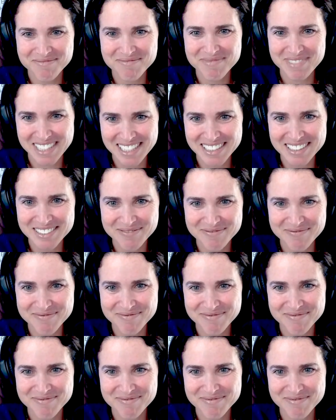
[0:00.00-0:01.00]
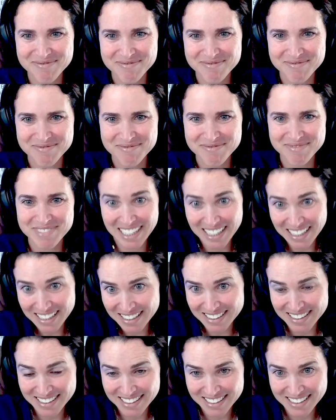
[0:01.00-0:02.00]
Yeah. Right? That's protection yeah.
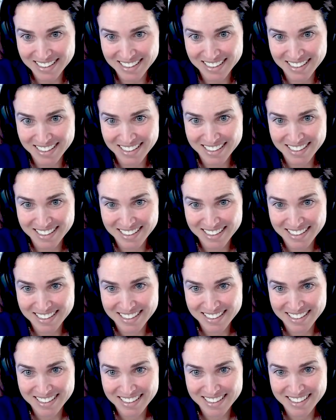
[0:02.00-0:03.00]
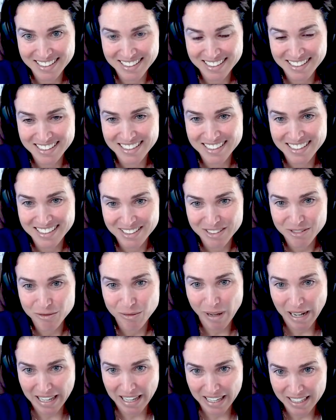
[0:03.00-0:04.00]
right there.
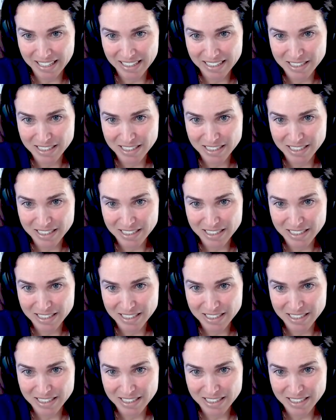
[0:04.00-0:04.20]
Right.